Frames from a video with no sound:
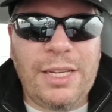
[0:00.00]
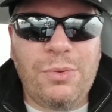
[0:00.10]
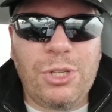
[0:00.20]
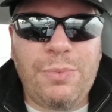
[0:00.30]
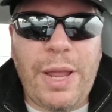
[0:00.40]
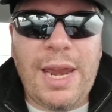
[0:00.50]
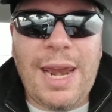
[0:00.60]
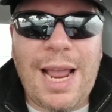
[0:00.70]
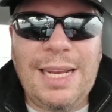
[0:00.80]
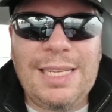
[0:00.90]
will span
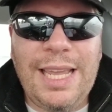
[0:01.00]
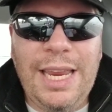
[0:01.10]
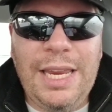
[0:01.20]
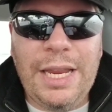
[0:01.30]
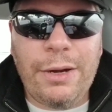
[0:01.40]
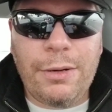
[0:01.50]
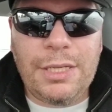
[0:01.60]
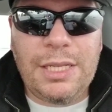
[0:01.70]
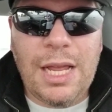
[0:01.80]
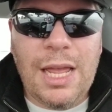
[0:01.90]
19
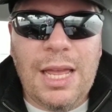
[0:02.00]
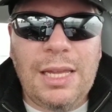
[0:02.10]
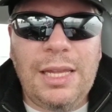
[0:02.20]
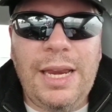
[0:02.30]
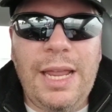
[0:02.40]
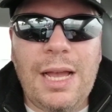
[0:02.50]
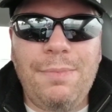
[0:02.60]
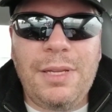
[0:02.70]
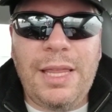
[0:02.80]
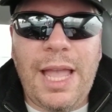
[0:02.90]
years, leading
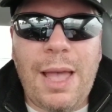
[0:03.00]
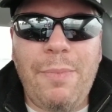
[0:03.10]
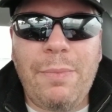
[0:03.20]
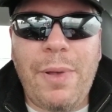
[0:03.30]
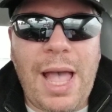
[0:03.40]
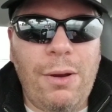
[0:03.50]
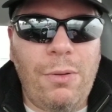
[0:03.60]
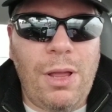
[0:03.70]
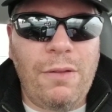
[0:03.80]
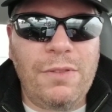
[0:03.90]
up to the epic
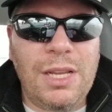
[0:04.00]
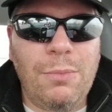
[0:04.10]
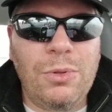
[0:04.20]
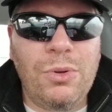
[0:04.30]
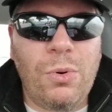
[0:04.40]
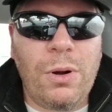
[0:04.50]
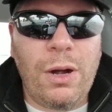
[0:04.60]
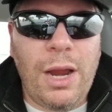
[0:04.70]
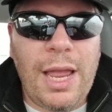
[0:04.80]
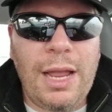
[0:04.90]
battle of
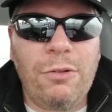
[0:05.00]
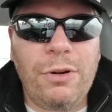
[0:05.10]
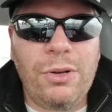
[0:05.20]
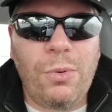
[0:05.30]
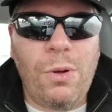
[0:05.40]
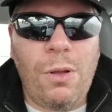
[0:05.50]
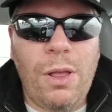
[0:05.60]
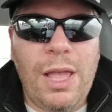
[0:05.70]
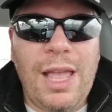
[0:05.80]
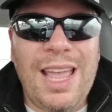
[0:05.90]
Dumbledore and Grindelwald
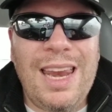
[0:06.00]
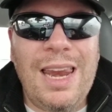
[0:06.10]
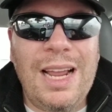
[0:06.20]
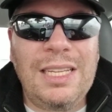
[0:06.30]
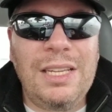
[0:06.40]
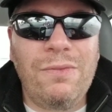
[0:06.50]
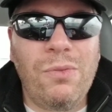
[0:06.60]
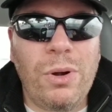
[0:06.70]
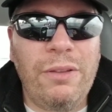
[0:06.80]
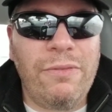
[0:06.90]
in
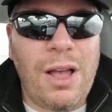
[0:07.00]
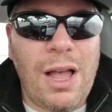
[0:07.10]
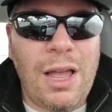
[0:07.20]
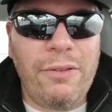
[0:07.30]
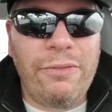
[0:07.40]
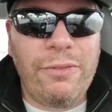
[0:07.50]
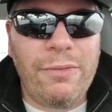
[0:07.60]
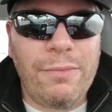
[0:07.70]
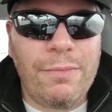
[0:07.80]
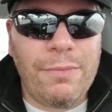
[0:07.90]
1945.
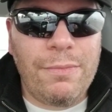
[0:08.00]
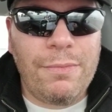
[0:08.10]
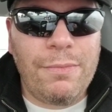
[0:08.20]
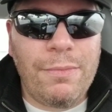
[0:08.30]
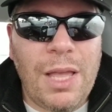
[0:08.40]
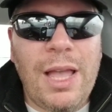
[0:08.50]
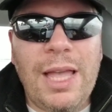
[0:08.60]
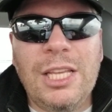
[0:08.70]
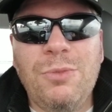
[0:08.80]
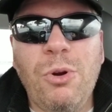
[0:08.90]

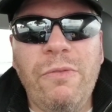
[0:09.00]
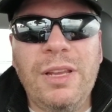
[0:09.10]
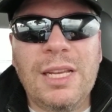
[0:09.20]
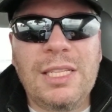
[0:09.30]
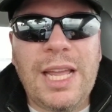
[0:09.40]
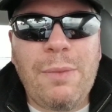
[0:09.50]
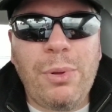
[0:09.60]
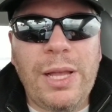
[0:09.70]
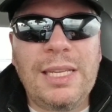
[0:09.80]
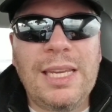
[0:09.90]
And this movie does take
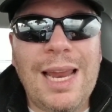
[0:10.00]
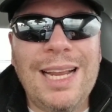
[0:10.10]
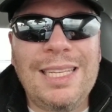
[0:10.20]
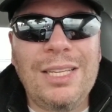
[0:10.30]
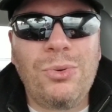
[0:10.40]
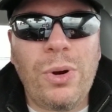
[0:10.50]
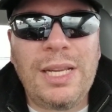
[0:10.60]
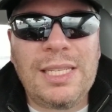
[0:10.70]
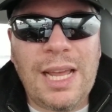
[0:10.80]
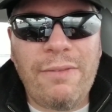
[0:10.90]
place in
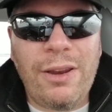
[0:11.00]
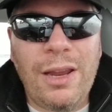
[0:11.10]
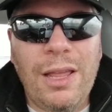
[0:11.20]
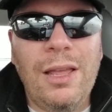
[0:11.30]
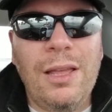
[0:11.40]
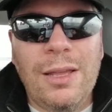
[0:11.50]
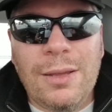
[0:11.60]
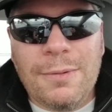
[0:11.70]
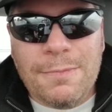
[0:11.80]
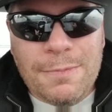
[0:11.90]
1927.
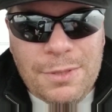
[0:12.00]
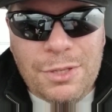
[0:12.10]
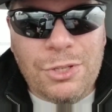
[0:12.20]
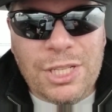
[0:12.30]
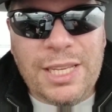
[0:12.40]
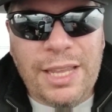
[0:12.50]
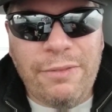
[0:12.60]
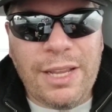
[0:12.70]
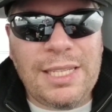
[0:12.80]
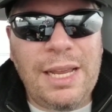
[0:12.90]
So just to
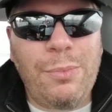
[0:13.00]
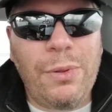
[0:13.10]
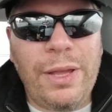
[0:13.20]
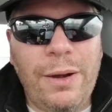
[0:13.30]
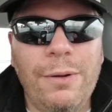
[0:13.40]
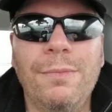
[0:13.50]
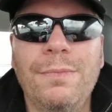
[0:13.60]
give you an example there.